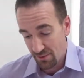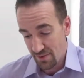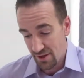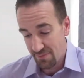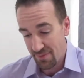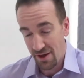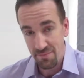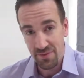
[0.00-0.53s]

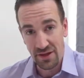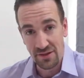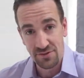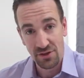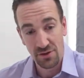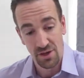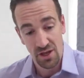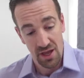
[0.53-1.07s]
about me.
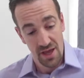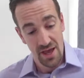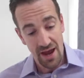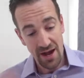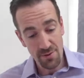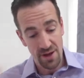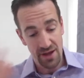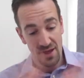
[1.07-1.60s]
So
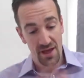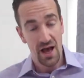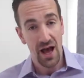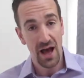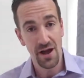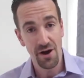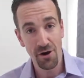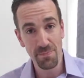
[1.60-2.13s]
anyway,
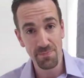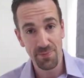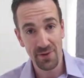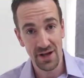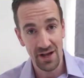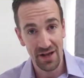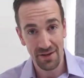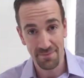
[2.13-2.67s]
I hope
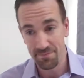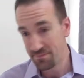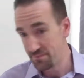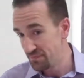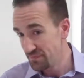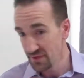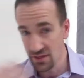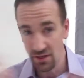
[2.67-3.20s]

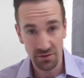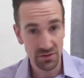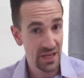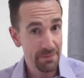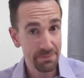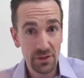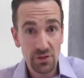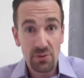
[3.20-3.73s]
you know,
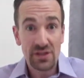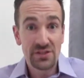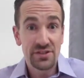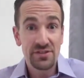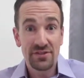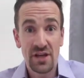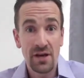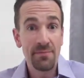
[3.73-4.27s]
keep the
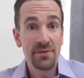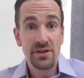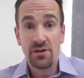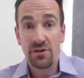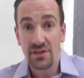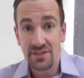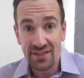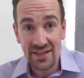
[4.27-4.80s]
questions coming, you know,
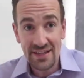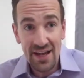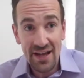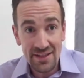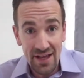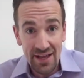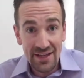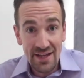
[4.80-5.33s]
because I
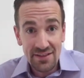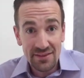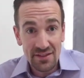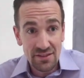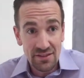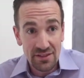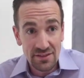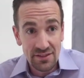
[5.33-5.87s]
got
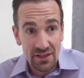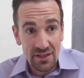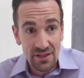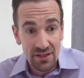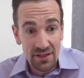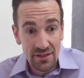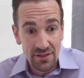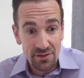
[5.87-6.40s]

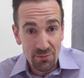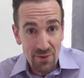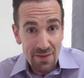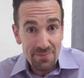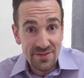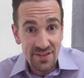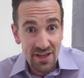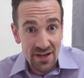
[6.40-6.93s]
the
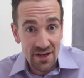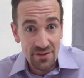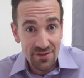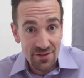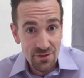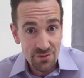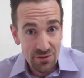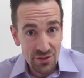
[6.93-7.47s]
website on
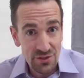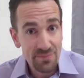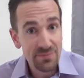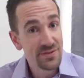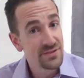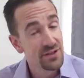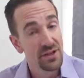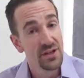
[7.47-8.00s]
the
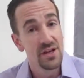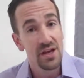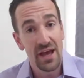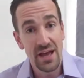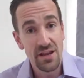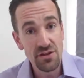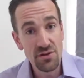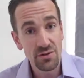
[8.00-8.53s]
YouTubes,
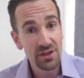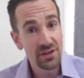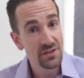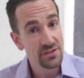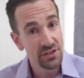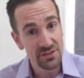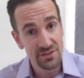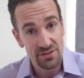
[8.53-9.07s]
and you can
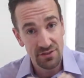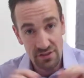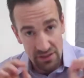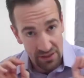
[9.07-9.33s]
just